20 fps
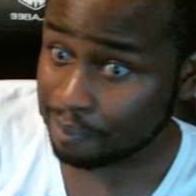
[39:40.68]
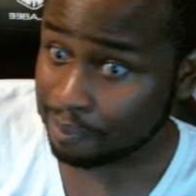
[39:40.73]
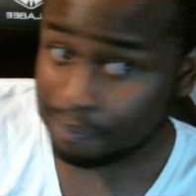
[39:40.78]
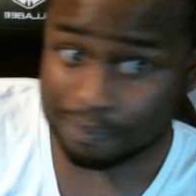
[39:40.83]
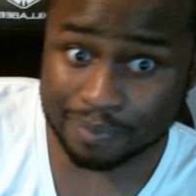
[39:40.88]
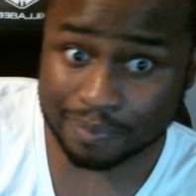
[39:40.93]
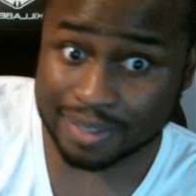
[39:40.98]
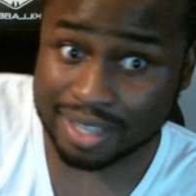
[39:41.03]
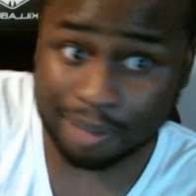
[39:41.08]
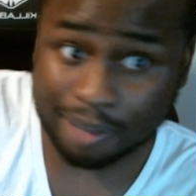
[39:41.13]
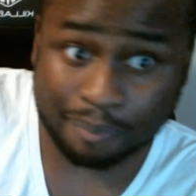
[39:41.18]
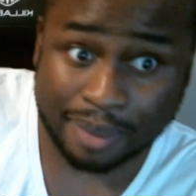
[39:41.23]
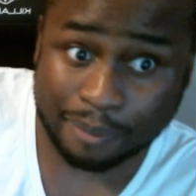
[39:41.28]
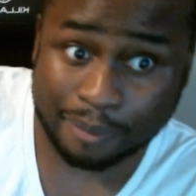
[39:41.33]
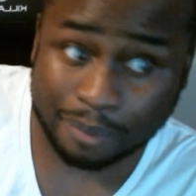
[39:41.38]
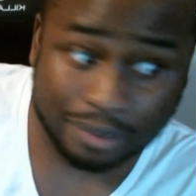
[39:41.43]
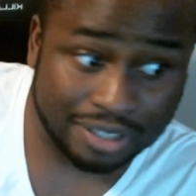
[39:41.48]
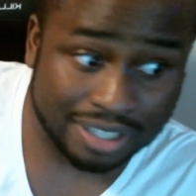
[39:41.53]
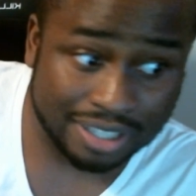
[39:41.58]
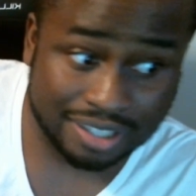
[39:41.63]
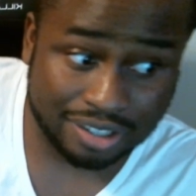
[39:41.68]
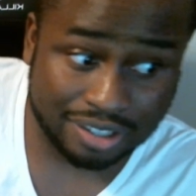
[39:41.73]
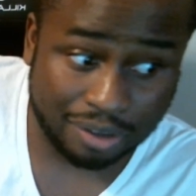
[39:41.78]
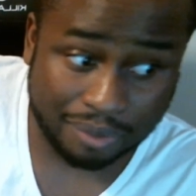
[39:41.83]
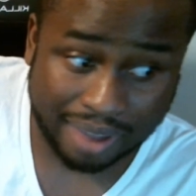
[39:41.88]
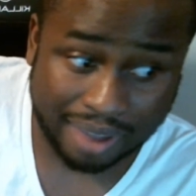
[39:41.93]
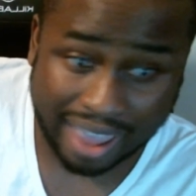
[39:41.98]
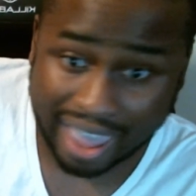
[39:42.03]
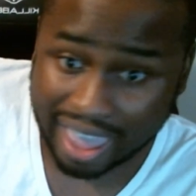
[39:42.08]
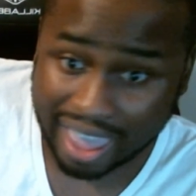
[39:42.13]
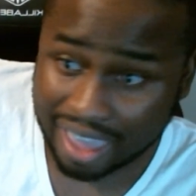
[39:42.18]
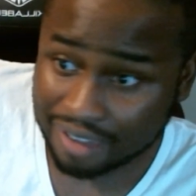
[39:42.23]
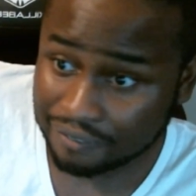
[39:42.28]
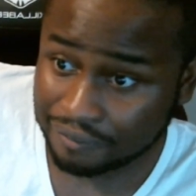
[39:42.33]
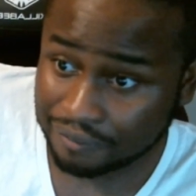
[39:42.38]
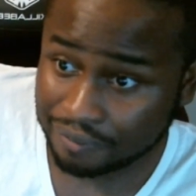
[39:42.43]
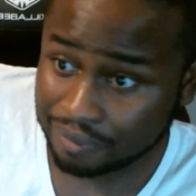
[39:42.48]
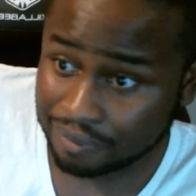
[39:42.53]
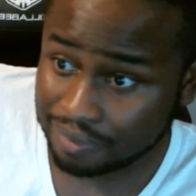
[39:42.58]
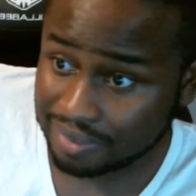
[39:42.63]
Some people just don't have
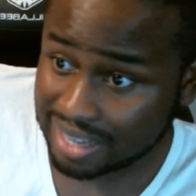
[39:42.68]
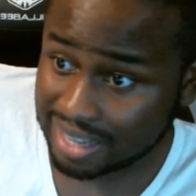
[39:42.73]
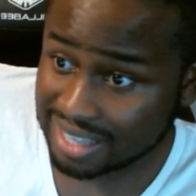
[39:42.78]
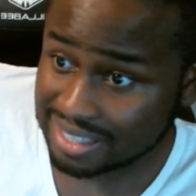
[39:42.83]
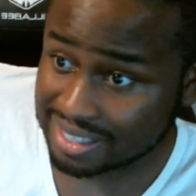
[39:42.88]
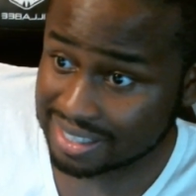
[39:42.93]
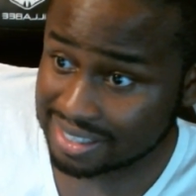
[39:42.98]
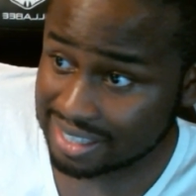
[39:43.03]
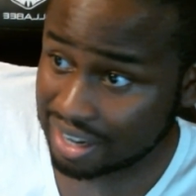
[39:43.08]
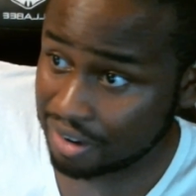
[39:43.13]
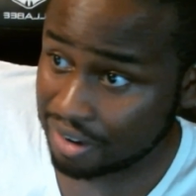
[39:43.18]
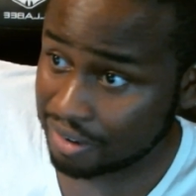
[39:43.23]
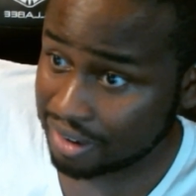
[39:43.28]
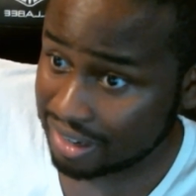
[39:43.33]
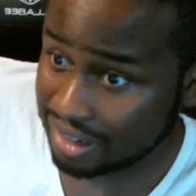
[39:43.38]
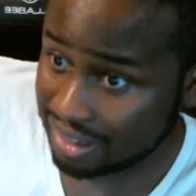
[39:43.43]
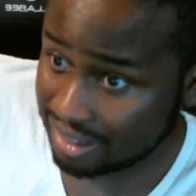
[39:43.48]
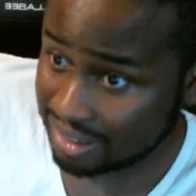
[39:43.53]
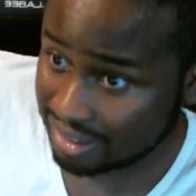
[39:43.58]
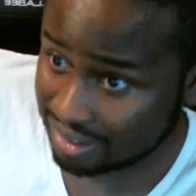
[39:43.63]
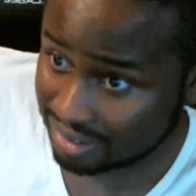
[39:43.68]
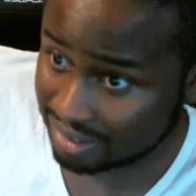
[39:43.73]
necessary.